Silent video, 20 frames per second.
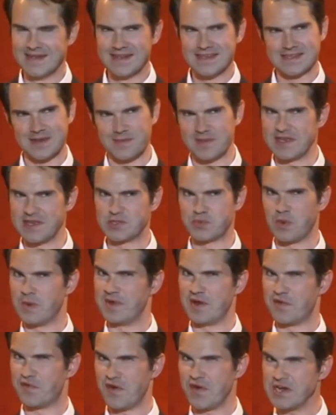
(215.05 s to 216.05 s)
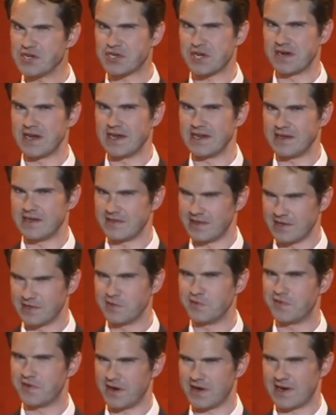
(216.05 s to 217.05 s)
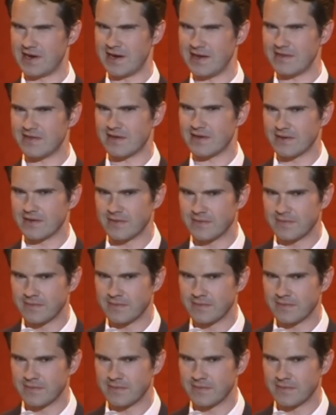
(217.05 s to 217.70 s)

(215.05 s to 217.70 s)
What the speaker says: Some of these women are French-Canadian. They'll do fucking anything.